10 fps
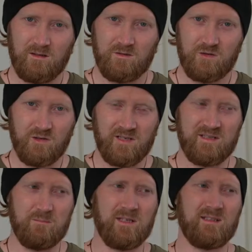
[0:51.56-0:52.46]
Journeys
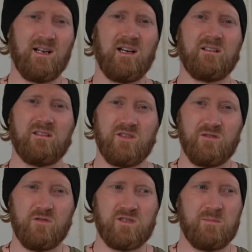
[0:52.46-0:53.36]
in Midgard, the
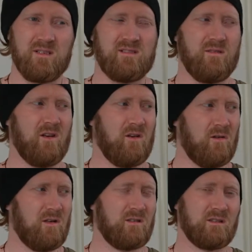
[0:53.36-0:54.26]
Norse myths and the
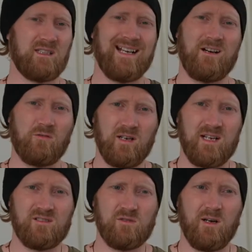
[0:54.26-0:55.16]
lore, and how it
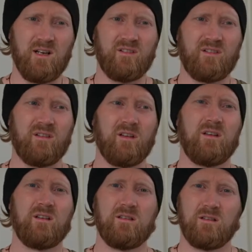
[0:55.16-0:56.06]
relates to us.
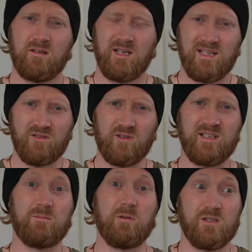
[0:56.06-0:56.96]
Heathenry
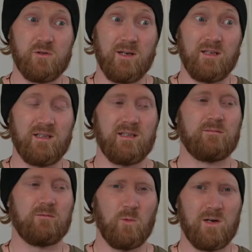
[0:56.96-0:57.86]
and spirituality.
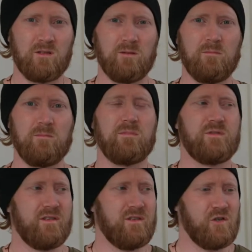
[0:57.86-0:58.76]
Welcome
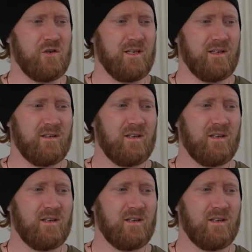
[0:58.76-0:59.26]
to the journey.